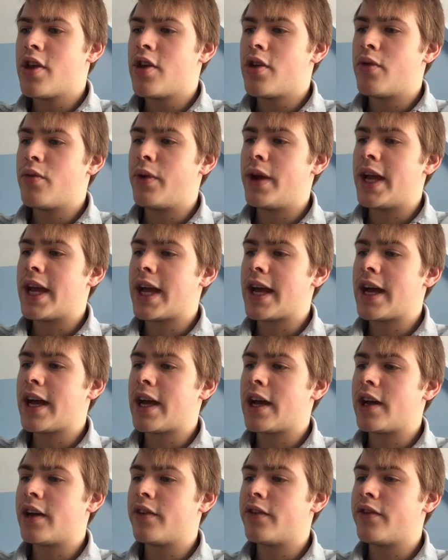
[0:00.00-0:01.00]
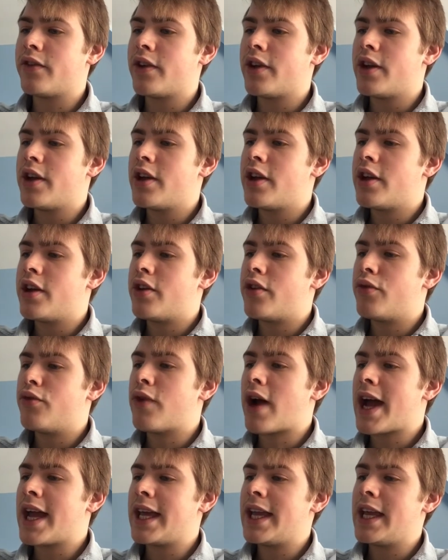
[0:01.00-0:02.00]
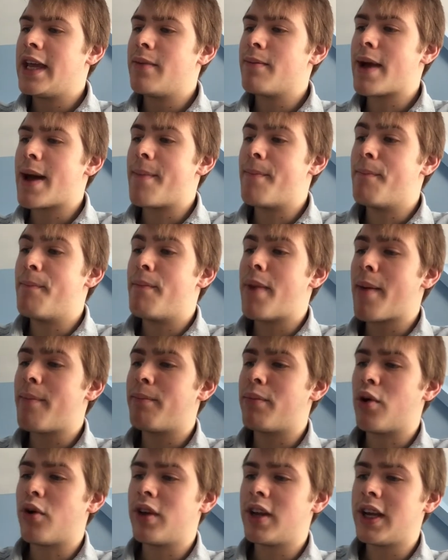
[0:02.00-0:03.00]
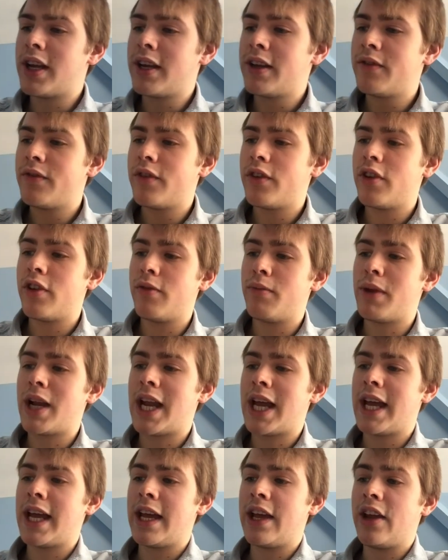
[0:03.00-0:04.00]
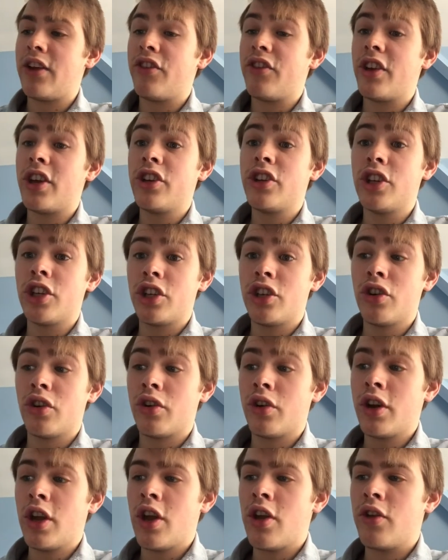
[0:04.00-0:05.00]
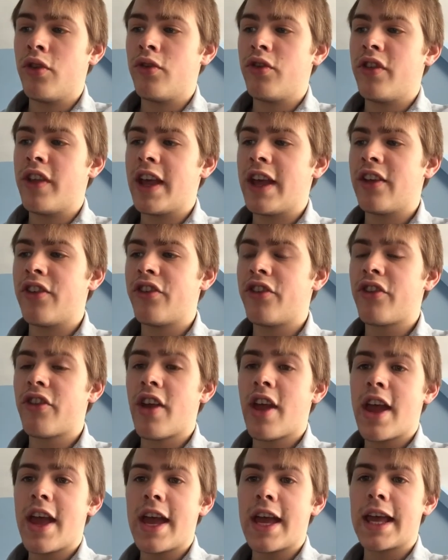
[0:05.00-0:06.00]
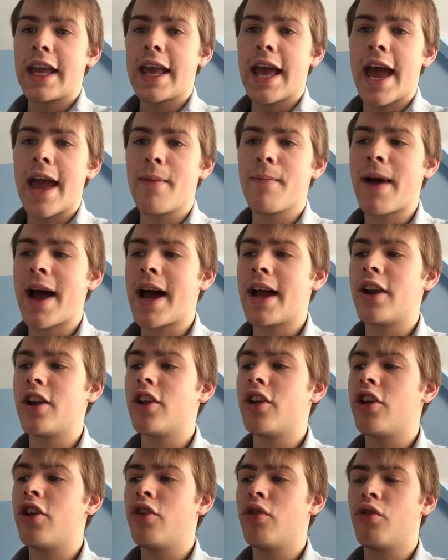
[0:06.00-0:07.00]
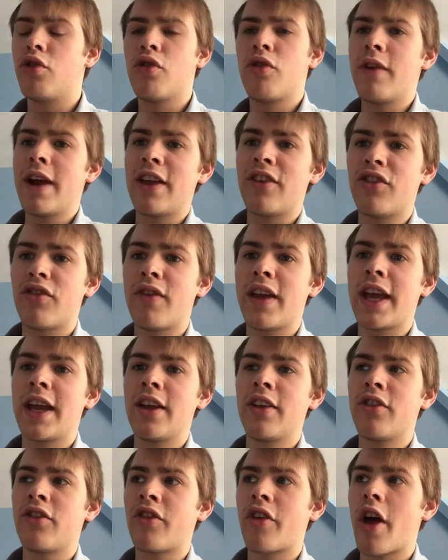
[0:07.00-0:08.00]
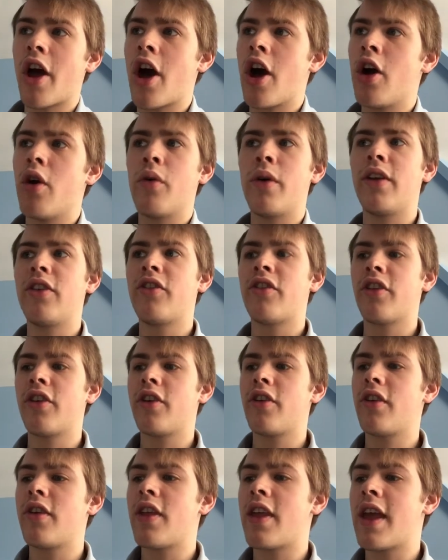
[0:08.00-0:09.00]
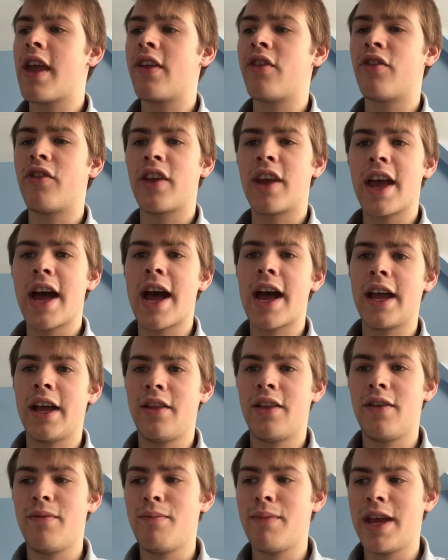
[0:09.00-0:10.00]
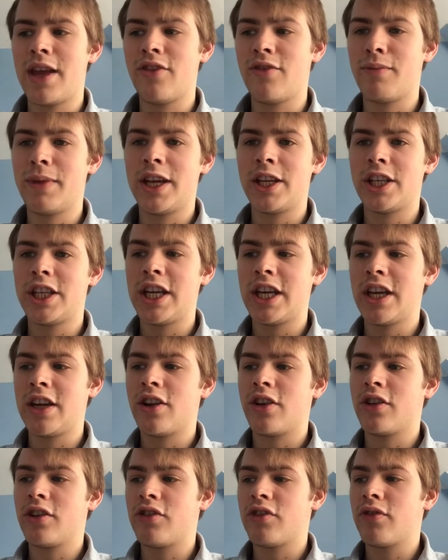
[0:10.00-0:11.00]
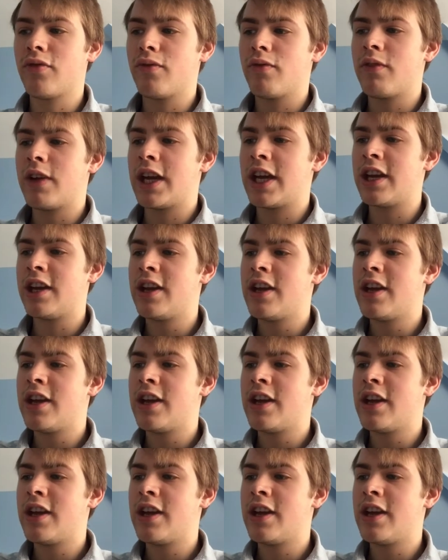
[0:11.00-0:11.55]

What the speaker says: We have Raheem Babola, who plays Deshaun, who's this gay man who Chris thinks, oh, it's a guy that Mia's been cheating on or something.